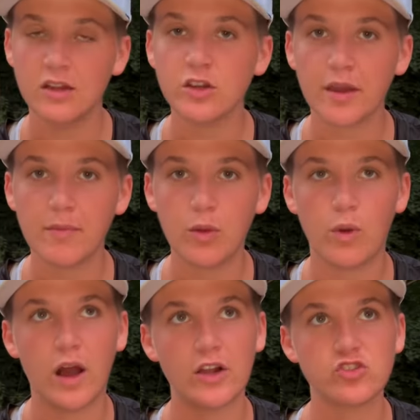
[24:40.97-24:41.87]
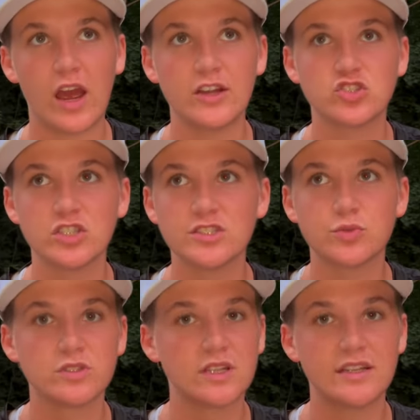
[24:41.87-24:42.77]
look at my watch. I just
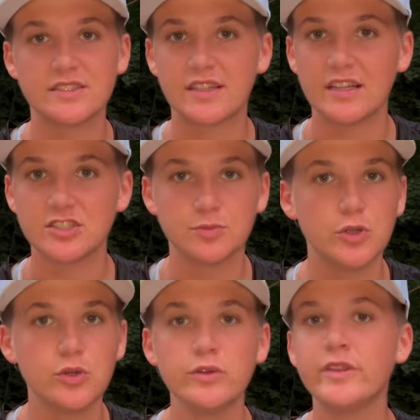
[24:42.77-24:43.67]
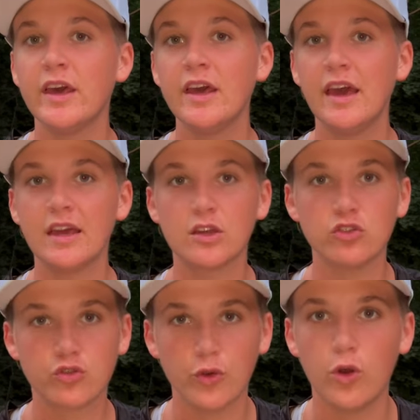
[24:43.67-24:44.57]
was like, stay smooth and
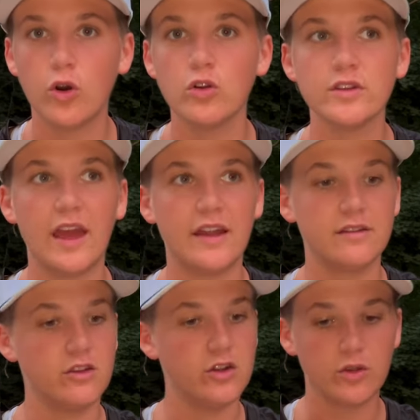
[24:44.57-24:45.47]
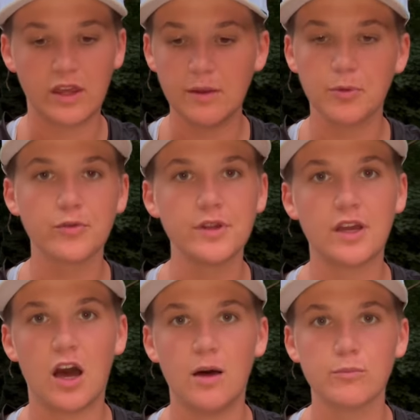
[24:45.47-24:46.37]
controlled and you know keep a really
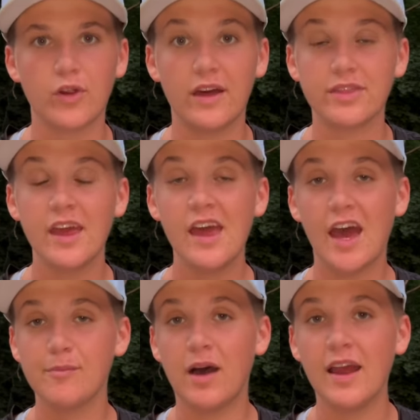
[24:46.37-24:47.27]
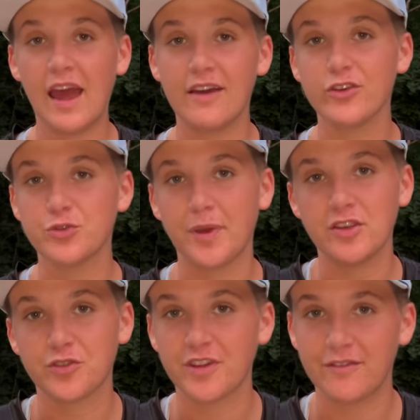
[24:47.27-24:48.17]
calm breath and my average
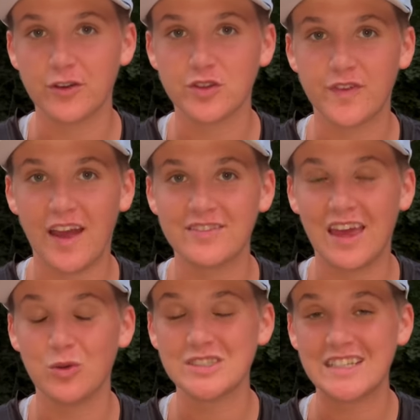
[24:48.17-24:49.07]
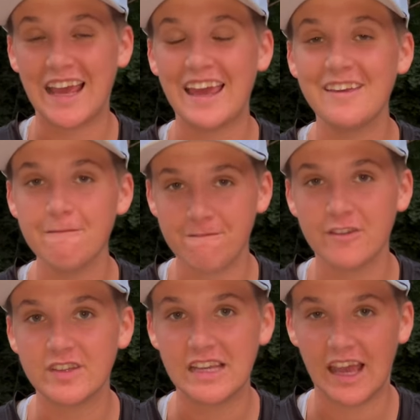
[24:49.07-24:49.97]
pace for that first 5k was an
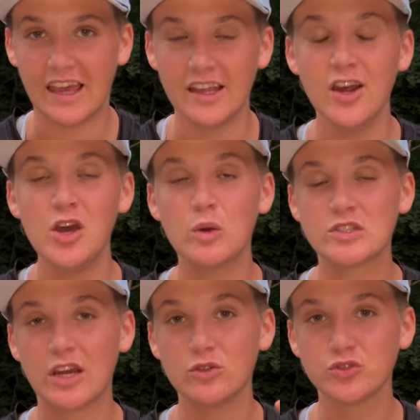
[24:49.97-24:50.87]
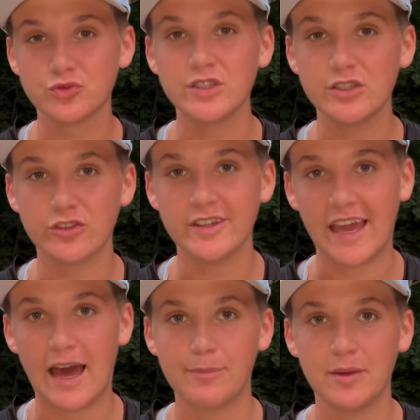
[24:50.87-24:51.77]
858 which I was really, really
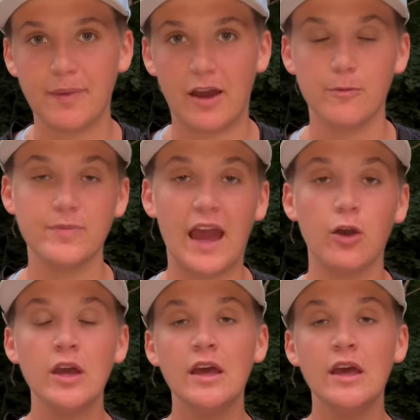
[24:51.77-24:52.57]
happy about. Now,